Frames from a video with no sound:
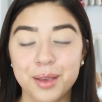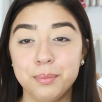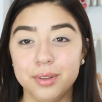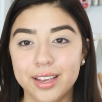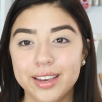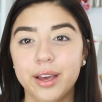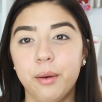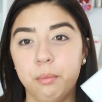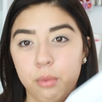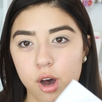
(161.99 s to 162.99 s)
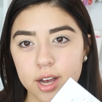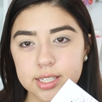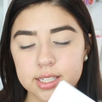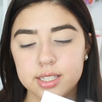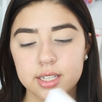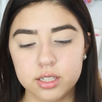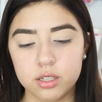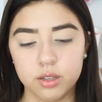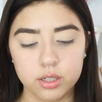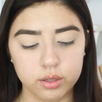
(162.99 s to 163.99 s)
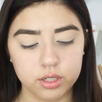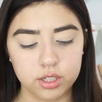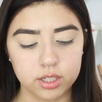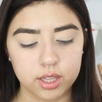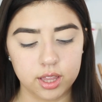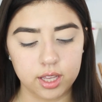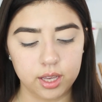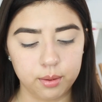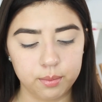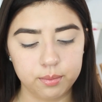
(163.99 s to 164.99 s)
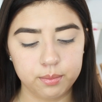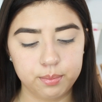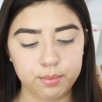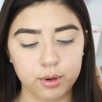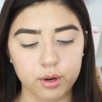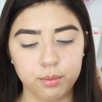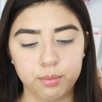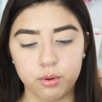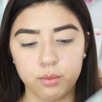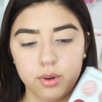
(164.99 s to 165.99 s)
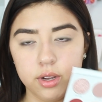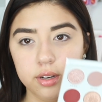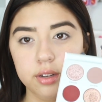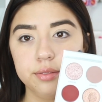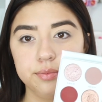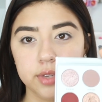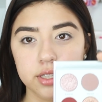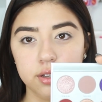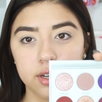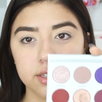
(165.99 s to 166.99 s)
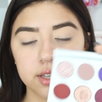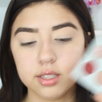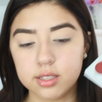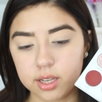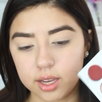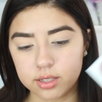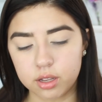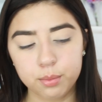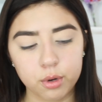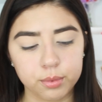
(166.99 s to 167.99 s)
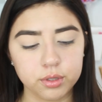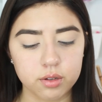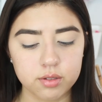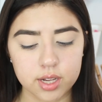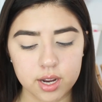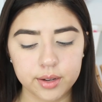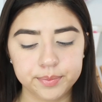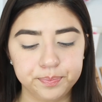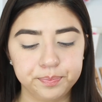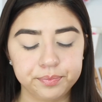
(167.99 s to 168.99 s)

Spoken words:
Bling Boss. So this one is just the purple one. As you guys can see, it has all the purple tones in it.